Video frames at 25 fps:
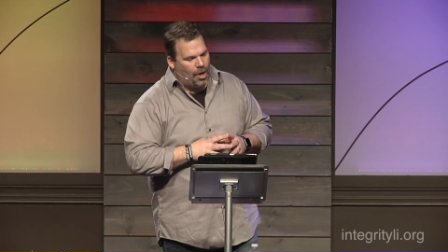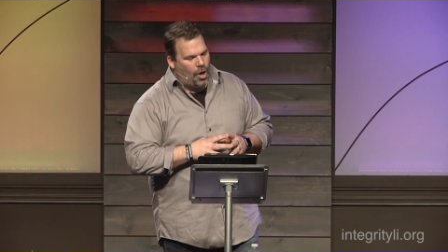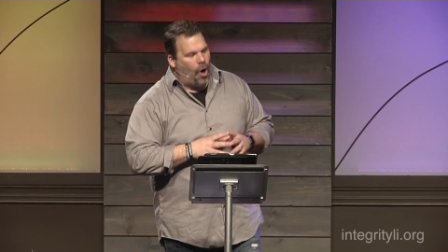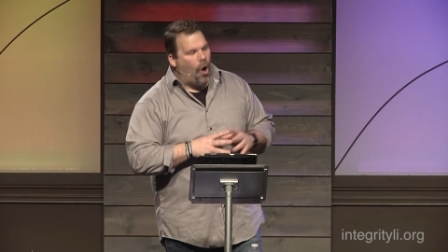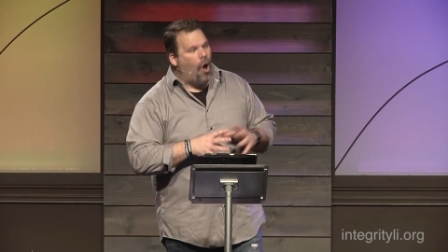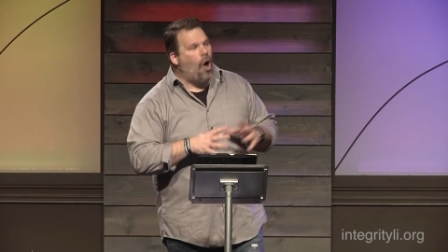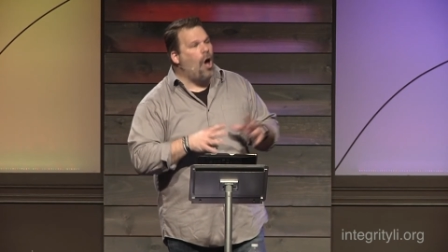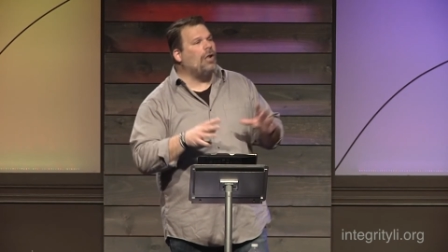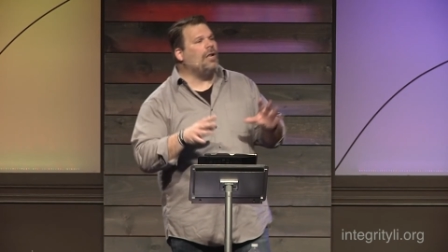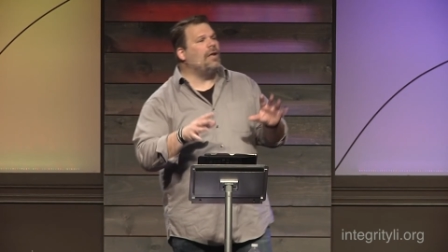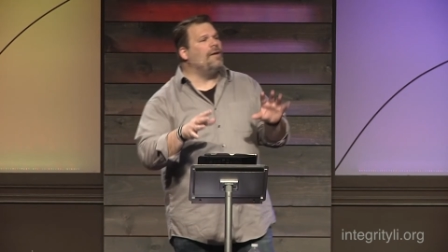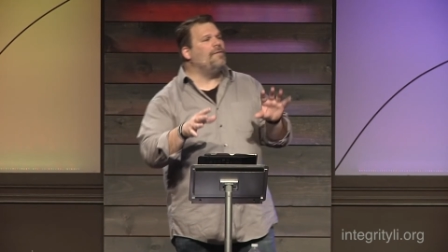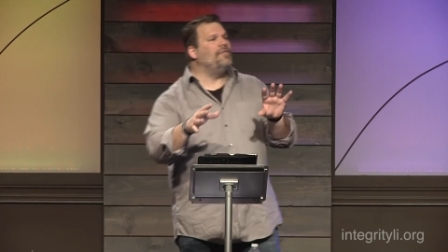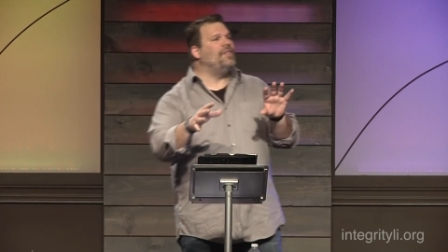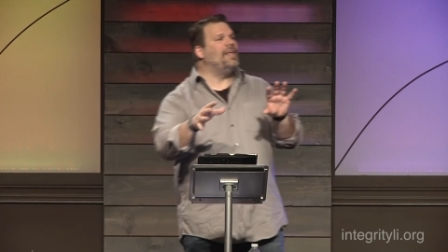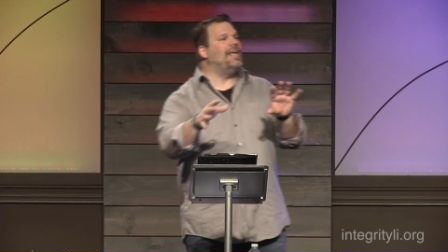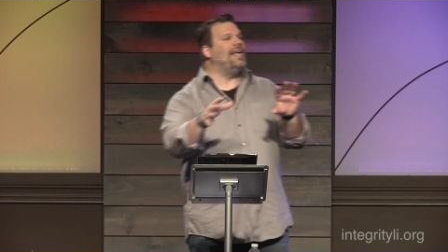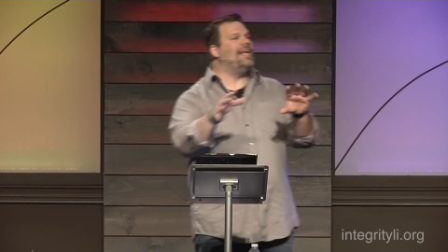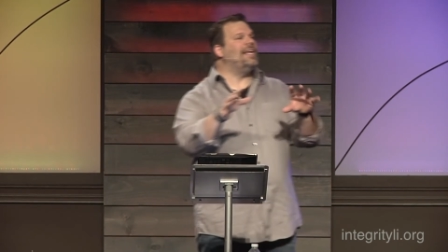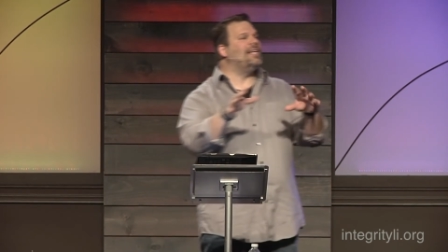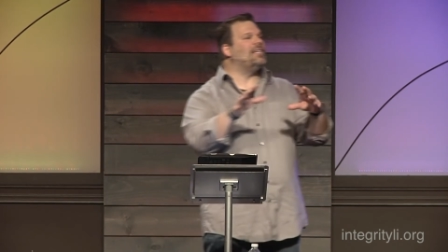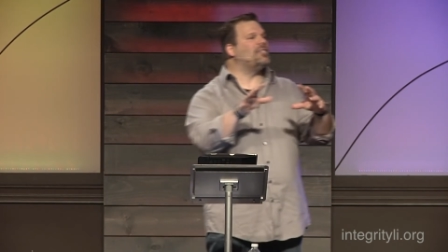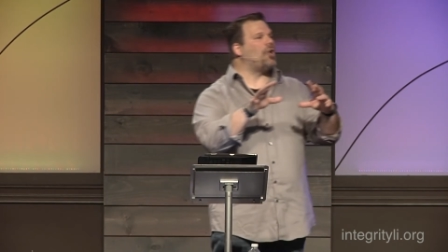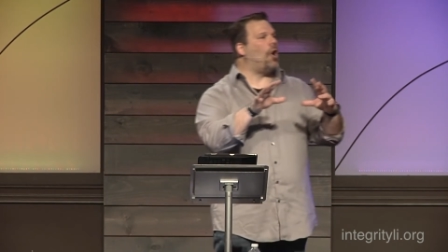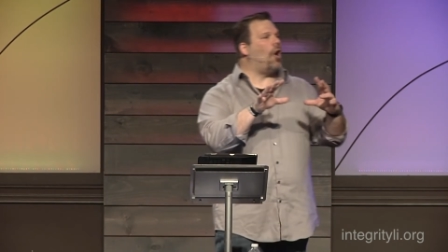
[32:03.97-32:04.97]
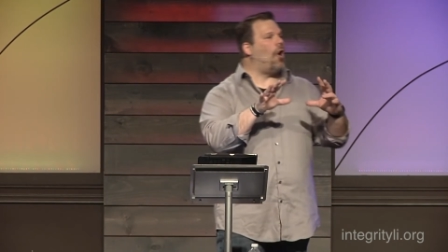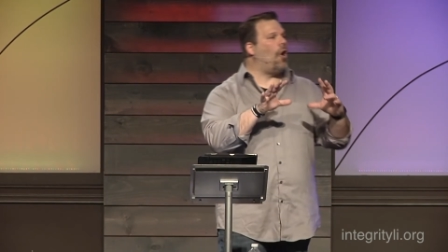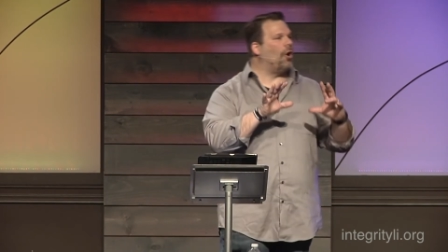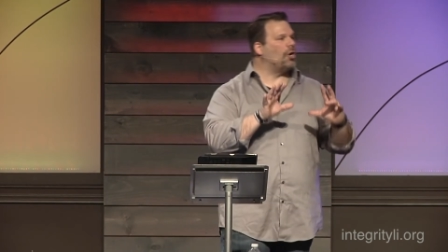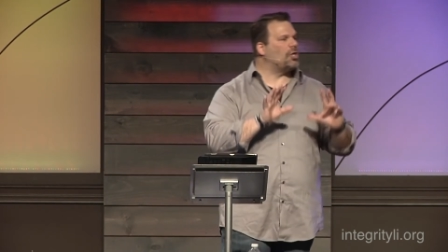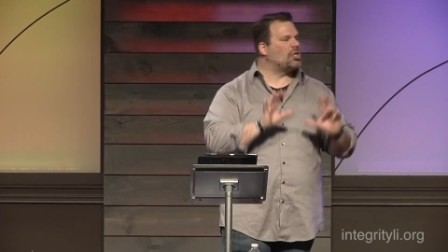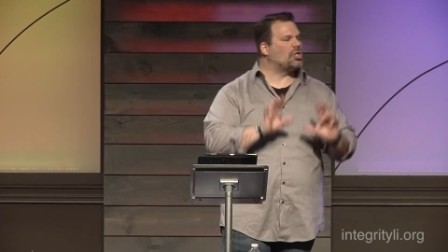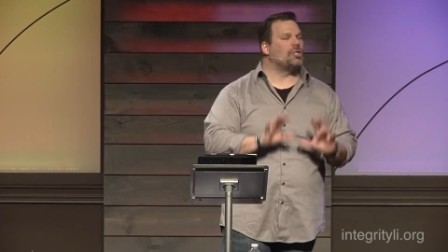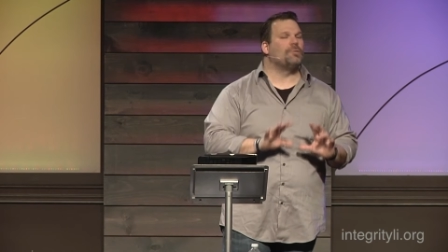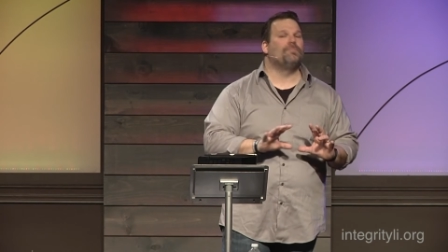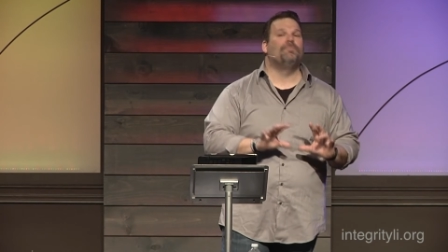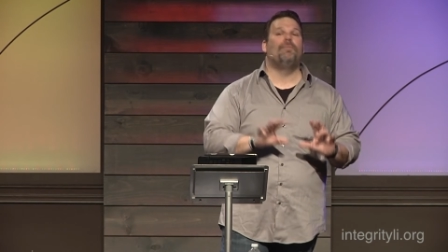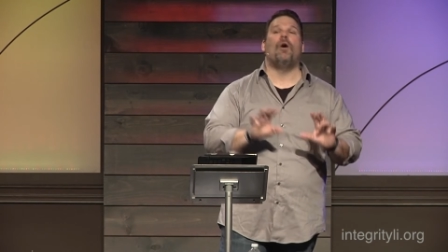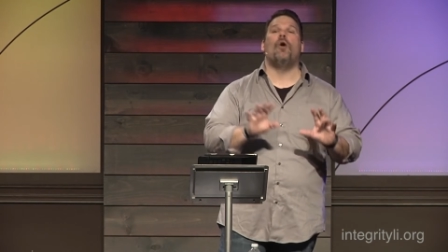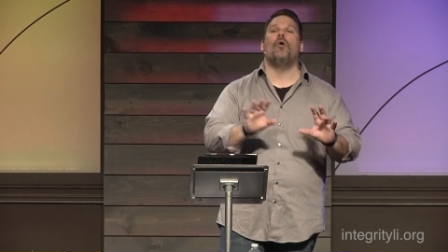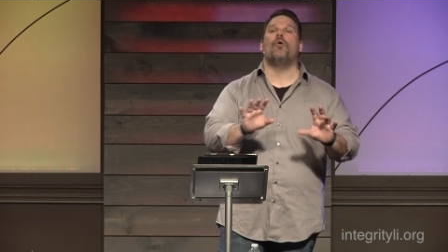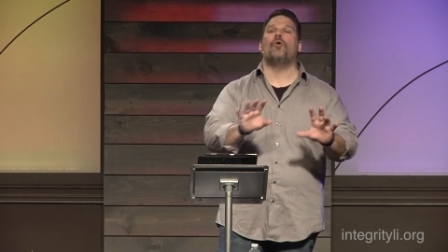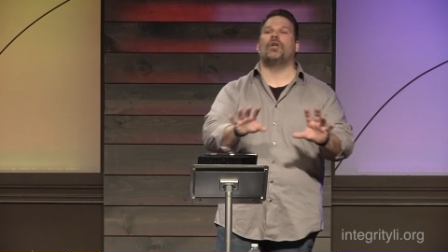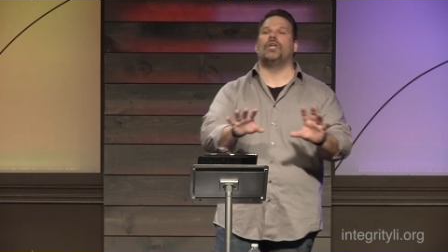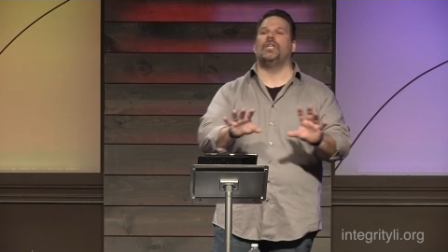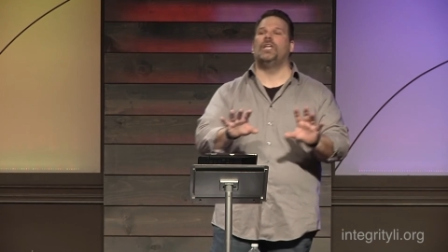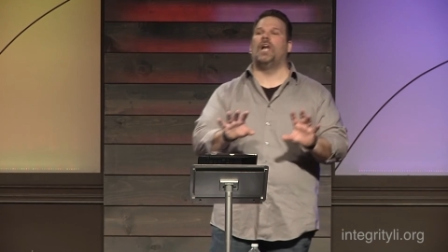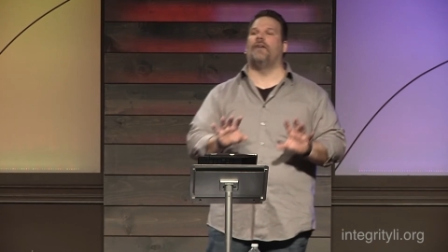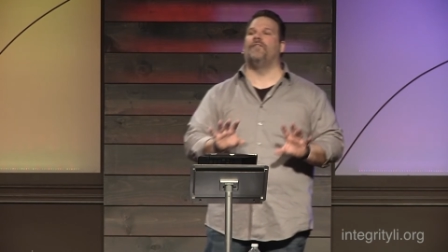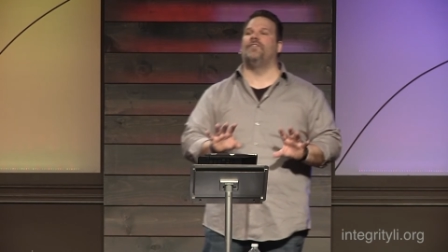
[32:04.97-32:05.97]
All of these are
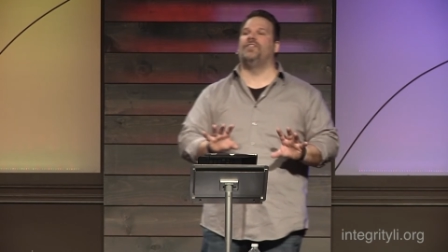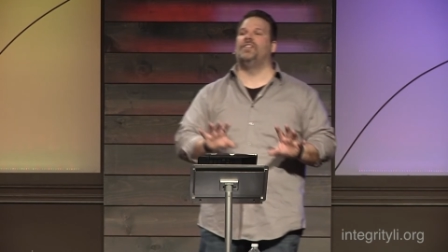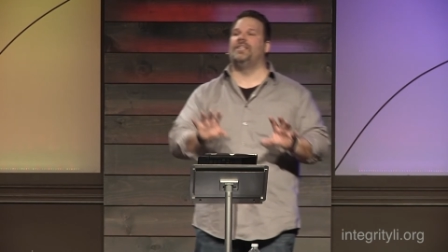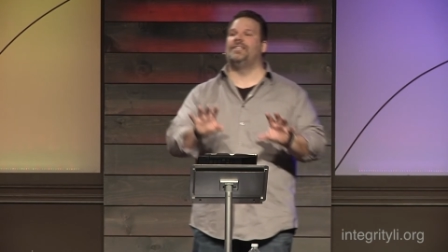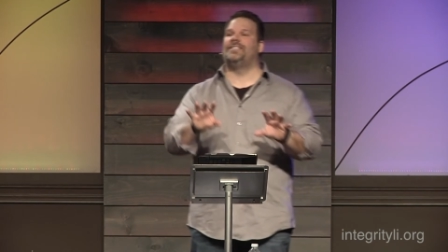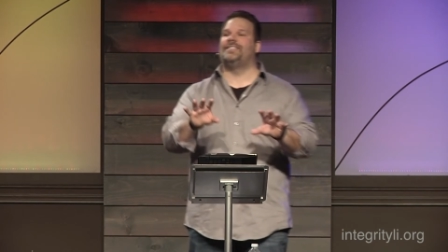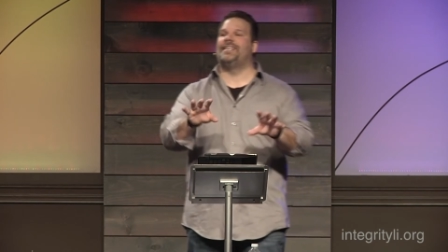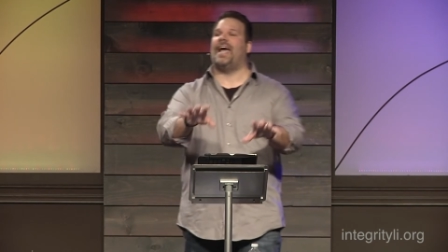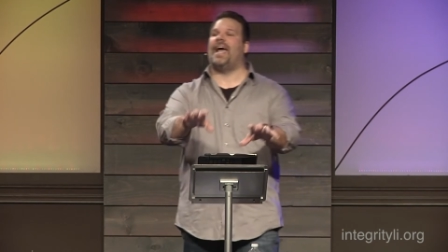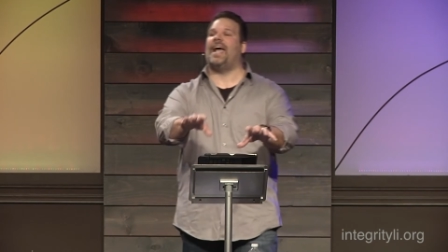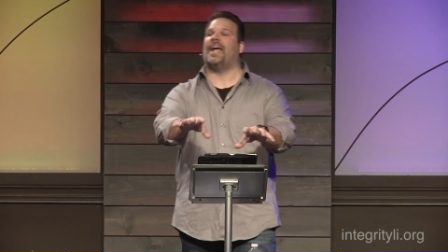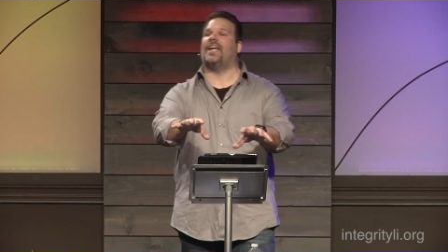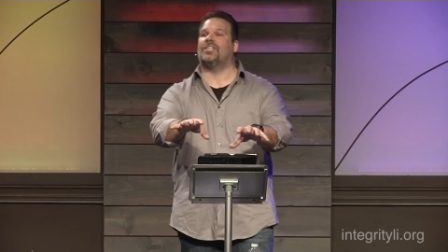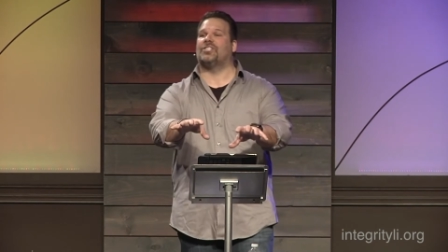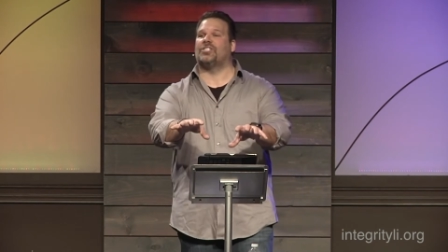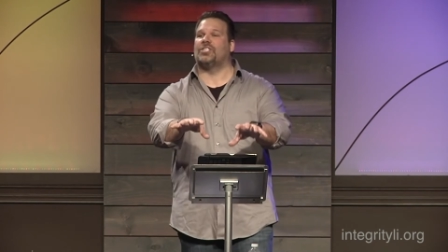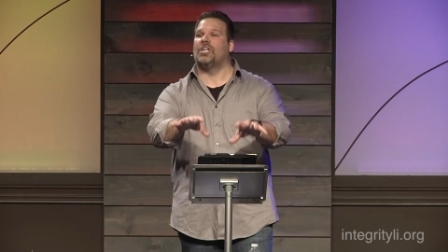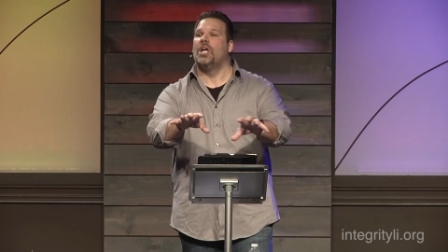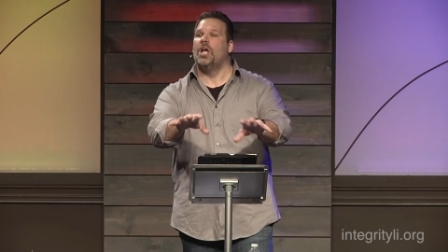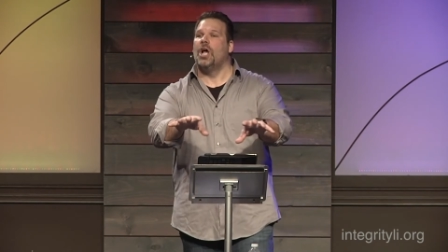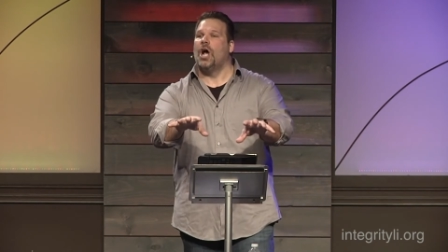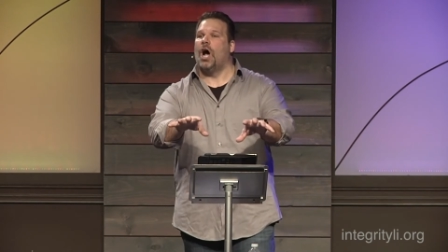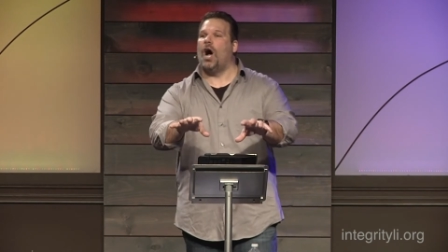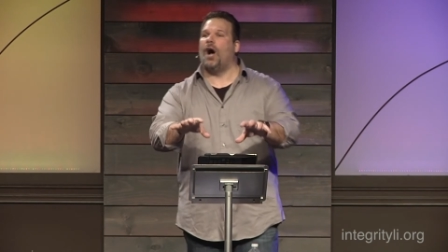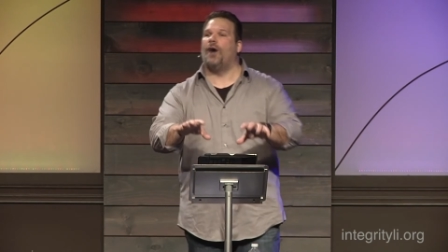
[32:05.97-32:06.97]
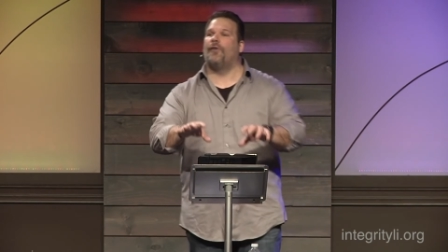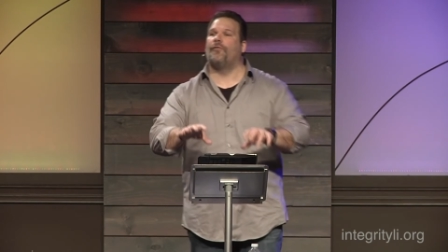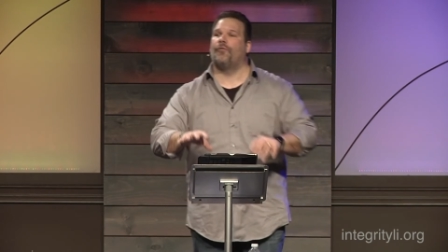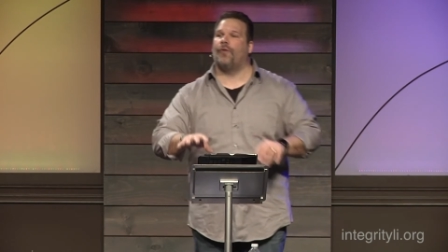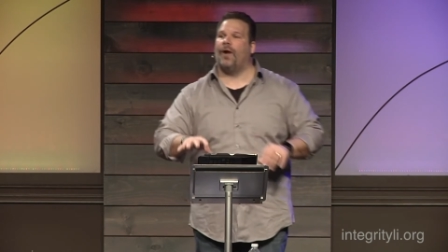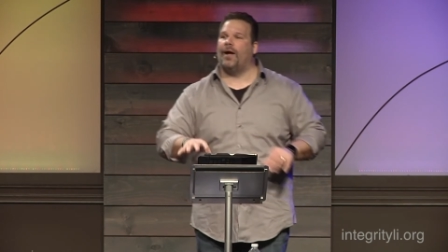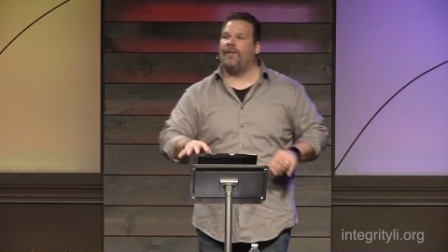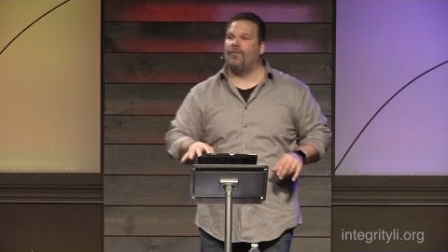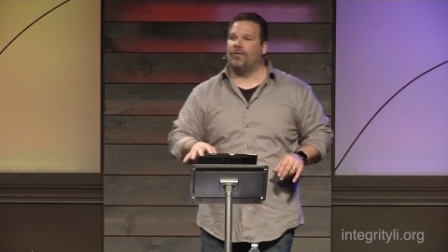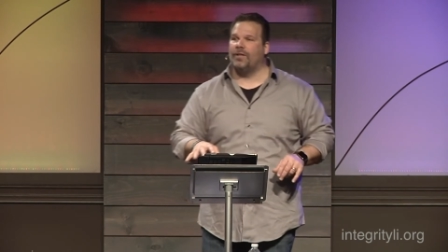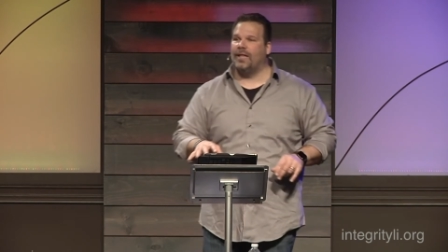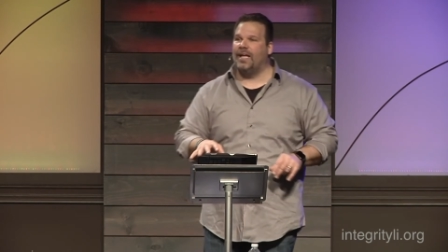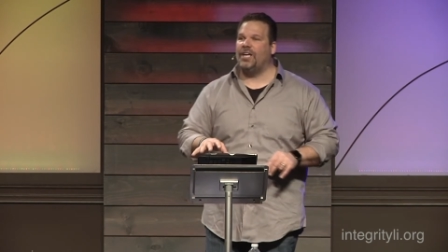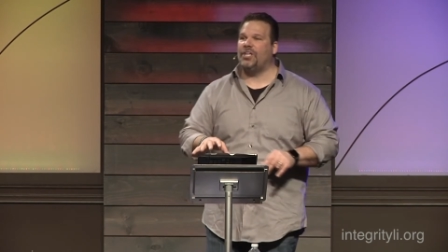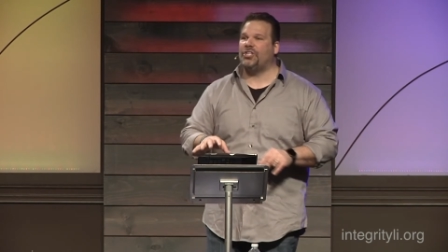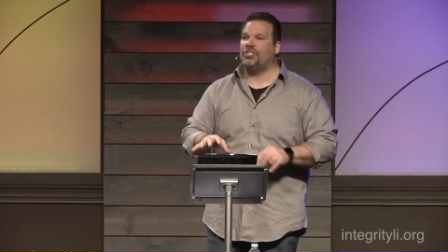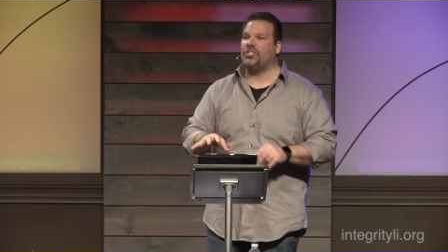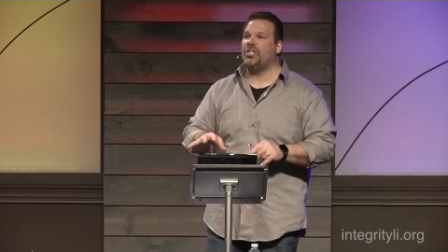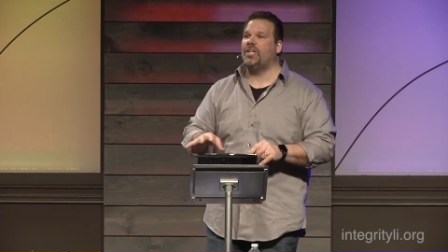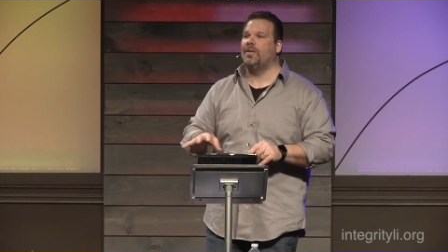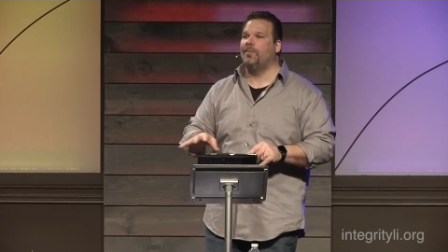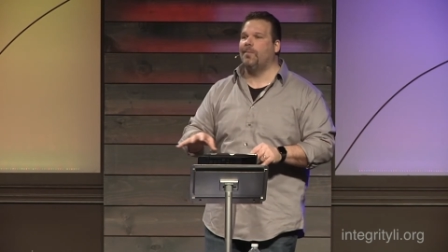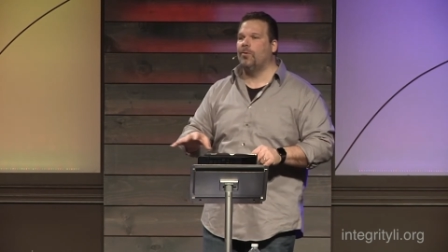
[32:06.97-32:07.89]
spoken of in the text of Revelation,